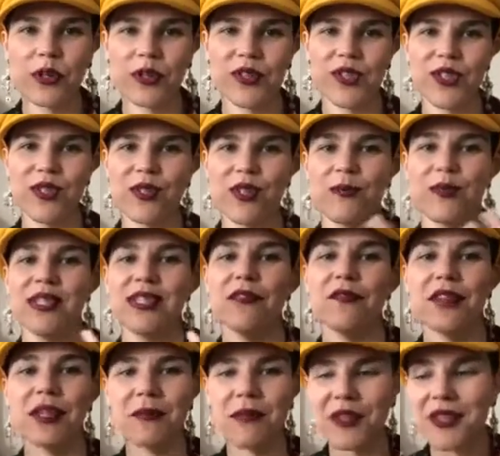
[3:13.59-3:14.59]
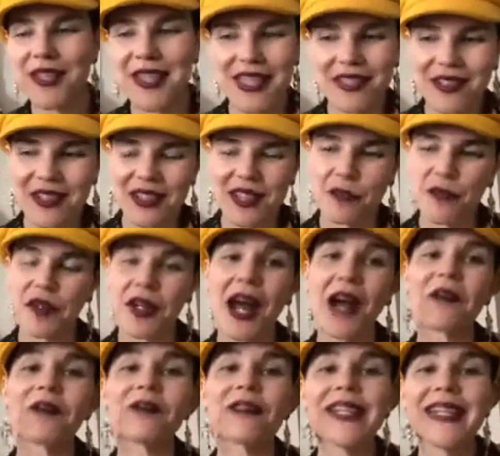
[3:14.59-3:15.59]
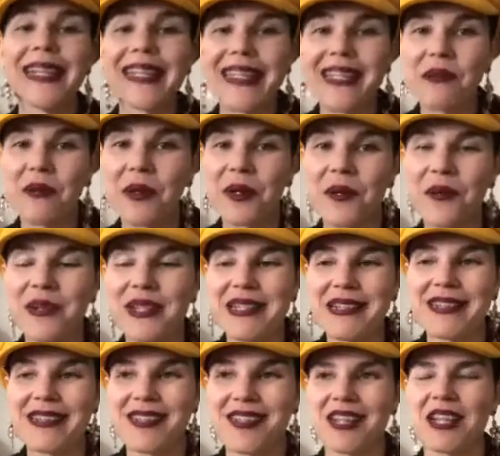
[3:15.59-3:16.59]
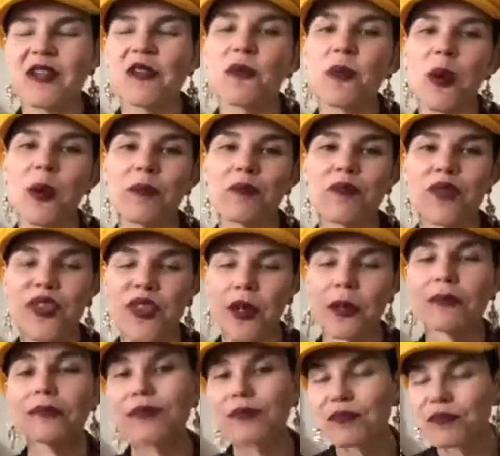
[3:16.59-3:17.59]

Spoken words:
specific books that you're looking for. I really want to read the second one, so